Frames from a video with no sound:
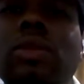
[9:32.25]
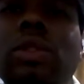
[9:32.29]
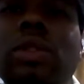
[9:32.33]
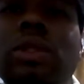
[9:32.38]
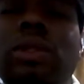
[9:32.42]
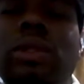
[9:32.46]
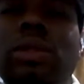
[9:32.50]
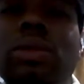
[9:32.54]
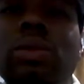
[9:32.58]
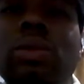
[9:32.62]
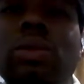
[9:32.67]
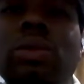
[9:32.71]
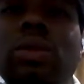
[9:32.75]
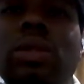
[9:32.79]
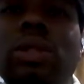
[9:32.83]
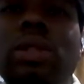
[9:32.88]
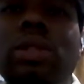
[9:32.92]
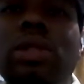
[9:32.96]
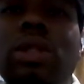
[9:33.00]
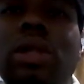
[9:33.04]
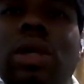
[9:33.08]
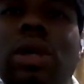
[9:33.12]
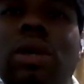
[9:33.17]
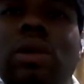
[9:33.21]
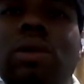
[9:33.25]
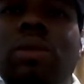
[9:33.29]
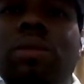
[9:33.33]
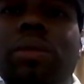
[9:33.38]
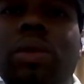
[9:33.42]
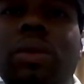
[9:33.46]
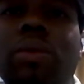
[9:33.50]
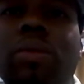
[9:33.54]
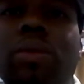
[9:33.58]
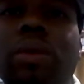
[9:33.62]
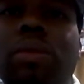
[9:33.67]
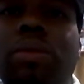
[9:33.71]
Susan
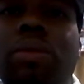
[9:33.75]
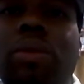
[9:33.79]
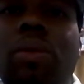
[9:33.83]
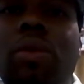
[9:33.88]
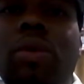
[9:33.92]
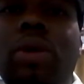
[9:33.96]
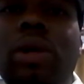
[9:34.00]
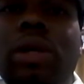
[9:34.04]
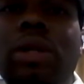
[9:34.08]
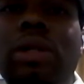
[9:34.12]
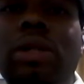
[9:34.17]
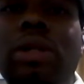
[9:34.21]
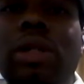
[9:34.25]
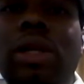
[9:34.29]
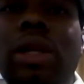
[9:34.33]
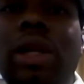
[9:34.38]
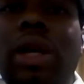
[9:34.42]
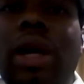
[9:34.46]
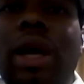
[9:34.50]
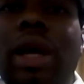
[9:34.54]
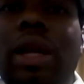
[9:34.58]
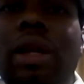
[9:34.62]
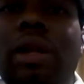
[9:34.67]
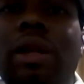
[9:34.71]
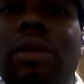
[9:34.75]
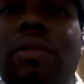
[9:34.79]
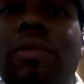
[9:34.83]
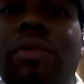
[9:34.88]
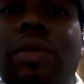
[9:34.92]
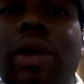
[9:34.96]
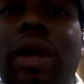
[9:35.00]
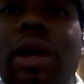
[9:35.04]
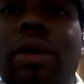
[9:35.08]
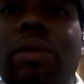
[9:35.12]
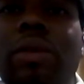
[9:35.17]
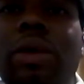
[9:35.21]
Coleman reportedly had an
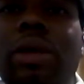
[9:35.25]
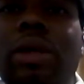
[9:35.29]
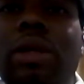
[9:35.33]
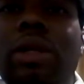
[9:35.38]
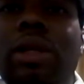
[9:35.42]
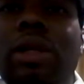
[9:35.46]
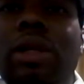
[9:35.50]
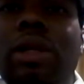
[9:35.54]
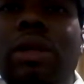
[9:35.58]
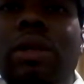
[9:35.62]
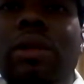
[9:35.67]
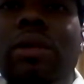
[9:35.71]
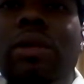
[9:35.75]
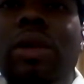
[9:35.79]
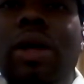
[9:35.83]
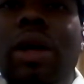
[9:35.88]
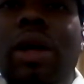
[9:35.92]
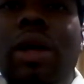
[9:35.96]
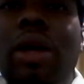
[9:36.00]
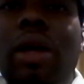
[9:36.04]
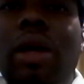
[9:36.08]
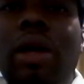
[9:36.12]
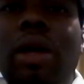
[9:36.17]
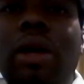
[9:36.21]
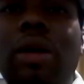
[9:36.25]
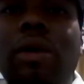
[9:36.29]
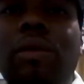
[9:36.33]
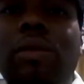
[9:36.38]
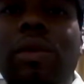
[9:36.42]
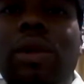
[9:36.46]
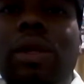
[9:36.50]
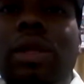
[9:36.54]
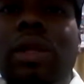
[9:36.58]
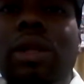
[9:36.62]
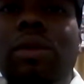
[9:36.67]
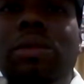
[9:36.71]
affair with Clinton
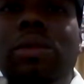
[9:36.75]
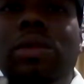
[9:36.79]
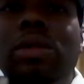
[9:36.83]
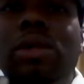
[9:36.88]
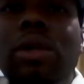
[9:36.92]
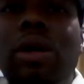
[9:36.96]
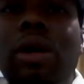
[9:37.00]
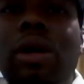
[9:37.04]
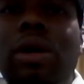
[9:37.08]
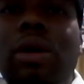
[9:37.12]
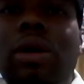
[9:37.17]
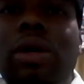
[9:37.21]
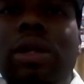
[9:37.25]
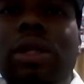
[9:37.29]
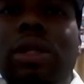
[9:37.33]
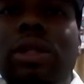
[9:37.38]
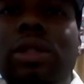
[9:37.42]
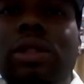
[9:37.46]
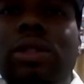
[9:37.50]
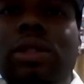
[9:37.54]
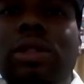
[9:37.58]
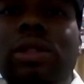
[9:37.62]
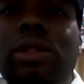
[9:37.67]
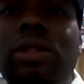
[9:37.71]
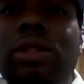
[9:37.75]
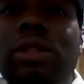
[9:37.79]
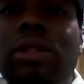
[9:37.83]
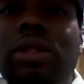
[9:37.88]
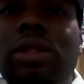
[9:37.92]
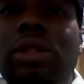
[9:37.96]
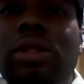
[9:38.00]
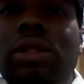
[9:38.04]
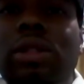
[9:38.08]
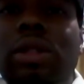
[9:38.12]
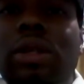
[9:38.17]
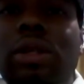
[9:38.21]
when he was Arkansas
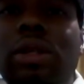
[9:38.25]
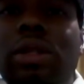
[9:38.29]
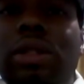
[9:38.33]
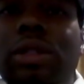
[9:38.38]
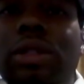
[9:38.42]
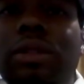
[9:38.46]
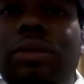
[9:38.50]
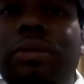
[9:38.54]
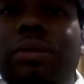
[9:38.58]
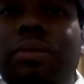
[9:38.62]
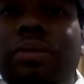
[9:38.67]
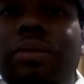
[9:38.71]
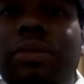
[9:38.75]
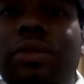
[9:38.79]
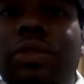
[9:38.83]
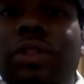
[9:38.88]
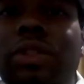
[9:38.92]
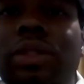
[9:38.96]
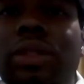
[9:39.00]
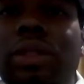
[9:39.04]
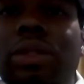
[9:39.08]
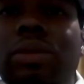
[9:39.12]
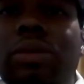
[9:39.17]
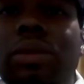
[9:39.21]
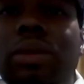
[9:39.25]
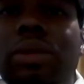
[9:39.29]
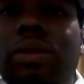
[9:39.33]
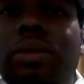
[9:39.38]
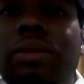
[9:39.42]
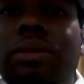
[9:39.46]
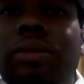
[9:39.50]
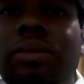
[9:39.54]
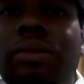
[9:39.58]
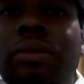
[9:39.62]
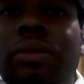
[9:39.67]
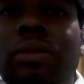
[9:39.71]
Attorney General.
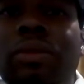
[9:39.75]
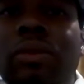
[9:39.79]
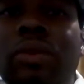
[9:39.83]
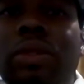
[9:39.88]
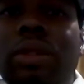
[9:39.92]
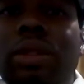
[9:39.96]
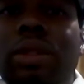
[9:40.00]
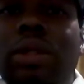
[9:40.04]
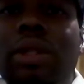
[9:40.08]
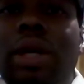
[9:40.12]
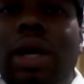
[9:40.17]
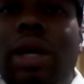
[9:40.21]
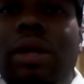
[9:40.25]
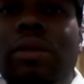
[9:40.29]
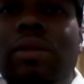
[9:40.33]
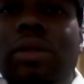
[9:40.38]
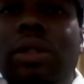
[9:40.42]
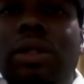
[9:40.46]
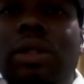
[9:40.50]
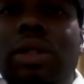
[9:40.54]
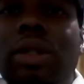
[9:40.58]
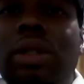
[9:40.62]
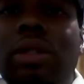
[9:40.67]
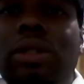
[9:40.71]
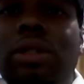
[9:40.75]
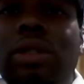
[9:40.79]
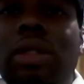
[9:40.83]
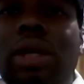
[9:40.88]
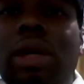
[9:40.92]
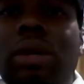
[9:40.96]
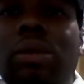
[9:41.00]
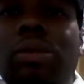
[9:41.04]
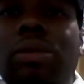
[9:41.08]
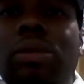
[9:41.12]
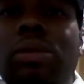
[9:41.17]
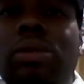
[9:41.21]
Died of a
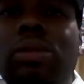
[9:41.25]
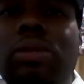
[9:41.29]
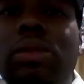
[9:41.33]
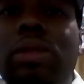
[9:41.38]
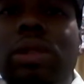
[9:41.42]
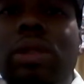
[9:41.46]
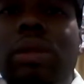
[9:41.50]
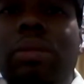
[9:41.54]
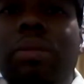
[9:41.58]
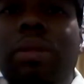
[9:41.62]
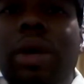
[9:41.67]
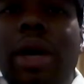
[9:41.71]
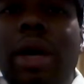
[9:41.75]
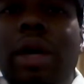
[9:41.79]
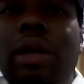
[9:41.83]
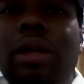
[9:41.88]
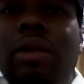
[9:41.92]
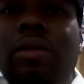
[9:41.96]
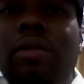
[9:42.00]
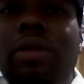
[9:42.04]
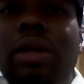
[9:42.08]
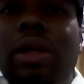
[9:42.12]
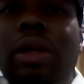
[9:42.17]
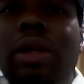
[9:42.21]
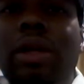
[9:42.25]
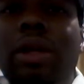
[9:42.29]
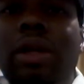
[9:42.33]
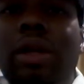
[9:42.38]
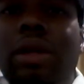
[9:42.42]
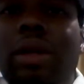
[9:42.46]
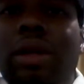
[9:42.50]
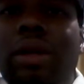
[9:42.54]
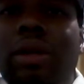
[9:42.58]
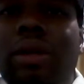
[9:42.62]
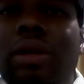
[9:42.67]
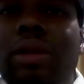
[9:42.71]
gunshot wound to the back of the
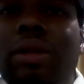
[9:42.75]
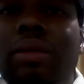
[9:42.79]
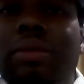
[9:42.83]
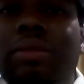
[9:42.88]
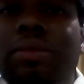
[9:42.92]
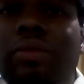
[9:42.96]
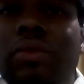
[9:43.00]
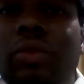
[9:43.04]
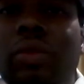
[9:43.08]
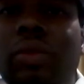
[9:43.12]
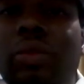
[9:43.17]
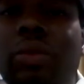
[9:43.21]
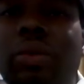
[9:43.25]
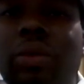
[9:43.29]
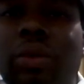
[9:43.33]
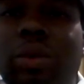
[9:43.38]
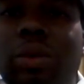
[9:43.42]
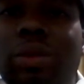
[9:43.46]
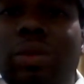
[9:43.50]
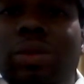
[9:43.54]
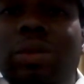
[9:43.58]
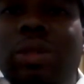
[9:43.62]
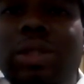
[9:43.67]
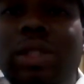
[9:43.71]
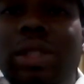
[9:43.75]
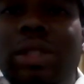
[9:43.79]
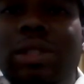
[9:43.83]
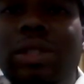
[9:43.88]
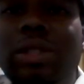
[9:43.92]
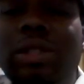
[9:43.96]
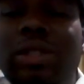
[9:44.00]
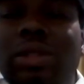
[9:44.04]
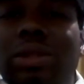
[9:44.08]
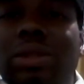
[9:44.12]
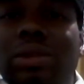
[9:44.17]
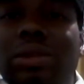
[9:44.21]
head. Ruled
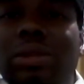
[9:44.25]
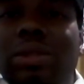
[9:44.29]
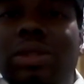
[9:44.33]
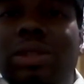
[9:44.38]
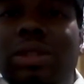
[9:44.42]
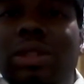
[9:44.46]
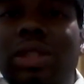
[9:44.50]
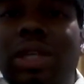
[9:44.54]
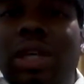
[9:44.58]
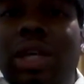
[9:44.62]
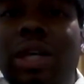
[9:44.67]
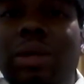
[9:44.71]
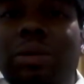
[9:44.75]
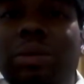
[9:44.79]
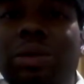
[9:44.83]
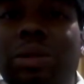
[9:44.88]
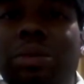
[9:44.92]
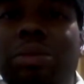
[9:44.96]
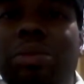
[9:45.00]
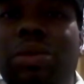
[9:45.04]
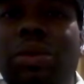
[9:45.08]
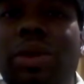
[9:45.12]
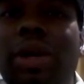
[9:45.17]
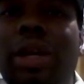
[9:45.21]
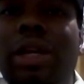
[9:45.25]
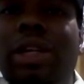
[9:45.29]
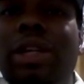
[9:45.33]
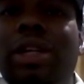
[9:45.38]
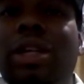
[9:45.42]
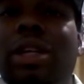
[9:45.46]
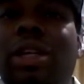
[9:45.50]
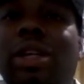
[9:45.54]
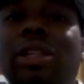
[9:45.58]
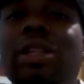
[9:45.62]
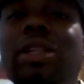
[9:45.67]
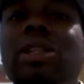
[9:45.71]
as a suicide. Was
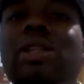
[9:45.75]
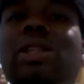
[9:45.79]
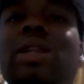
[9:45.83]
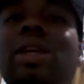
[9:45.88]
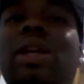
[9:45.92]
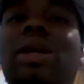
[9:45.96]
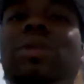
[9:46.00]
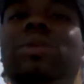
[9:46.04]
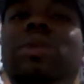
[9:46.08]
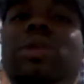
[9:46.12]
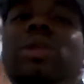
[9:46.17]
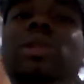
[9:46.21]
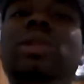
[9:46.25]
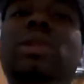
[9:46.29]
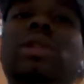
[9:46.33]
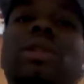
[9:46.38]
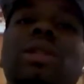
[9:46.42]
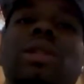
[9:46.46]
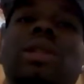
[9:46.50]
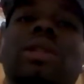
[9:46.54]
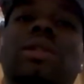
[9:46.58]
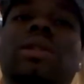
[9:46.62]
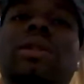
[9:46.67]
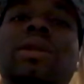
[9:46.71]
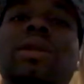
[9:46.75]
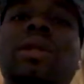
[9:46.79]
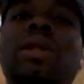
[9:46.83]
pregnant at the time of her death.